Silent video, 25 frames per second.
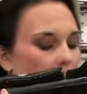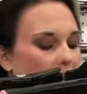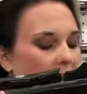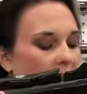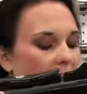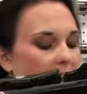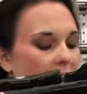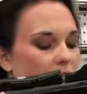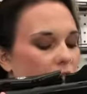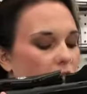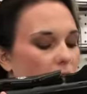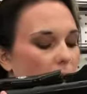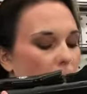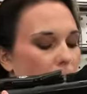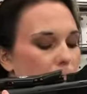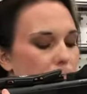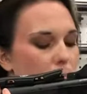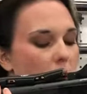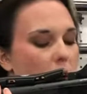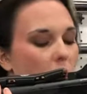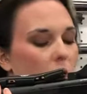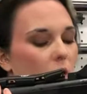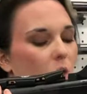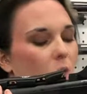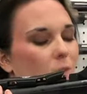gauge
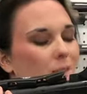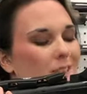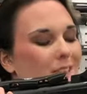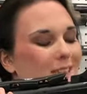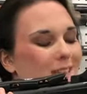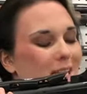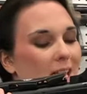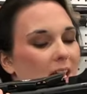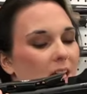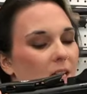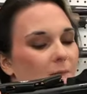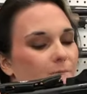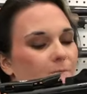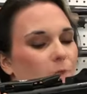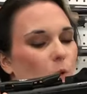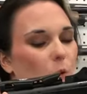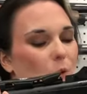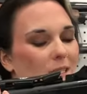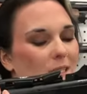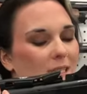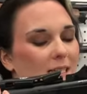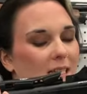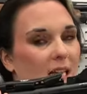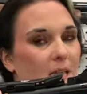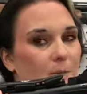model
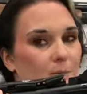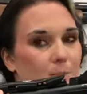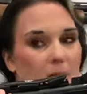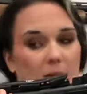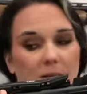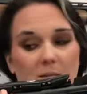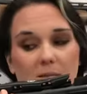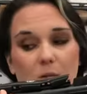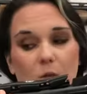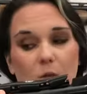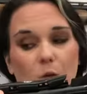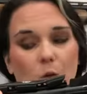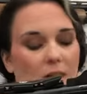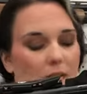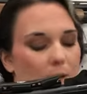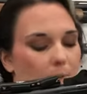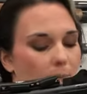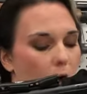1014 pistol grip,